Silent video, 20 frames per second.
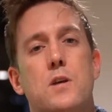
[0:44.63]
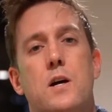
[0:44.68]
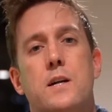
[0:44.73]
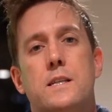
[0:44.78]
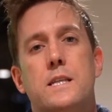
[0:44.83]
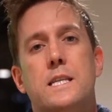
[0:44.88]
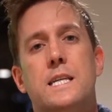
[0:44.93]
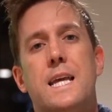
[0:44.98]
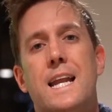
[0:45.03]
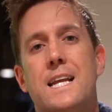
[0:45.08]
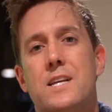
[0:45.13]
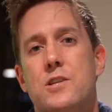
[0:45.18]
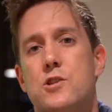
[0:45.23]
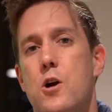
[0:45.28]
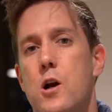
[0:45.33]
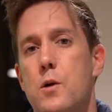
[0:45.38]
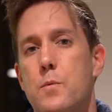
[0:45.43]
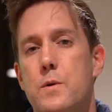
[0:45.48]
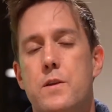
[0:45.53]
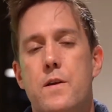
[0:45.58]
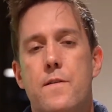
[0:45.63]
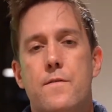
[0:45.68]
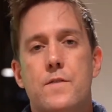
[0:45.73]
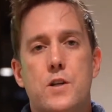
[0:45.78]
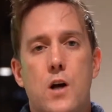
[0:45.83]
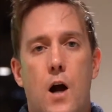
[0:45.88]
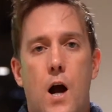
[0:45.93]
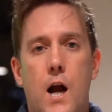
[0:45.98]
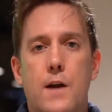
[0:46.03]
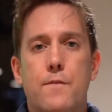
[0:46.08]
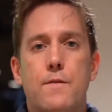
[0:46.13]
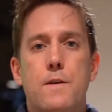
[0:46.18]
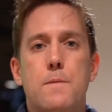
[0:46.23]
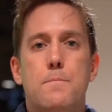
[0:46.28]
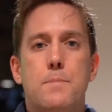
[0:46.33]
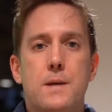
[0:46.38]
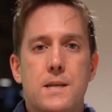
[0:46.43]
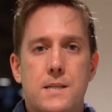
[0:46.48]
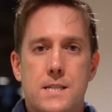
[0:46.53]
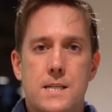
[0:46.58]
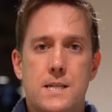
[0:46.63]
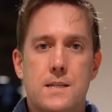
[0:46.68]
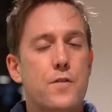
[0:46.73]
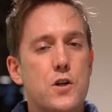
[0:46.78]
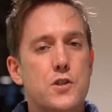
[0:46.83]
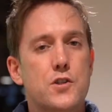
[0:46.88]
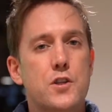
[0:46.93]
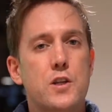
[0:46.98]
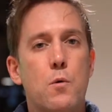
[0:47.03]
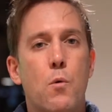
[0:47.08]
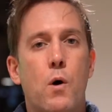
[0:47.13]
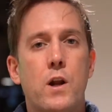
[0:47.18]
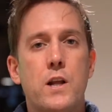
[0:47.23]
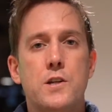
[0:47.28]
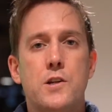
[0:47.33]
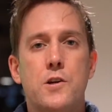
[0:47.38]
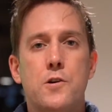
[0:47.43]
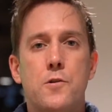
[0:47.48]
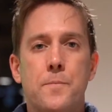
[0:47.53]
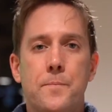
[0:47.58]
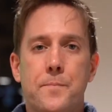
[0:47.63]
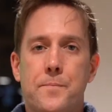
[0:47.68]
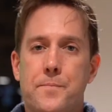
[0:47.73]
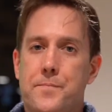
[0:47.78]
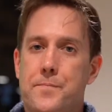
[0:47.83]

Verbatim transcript: on getting started with your photography business. First thing you wanna do,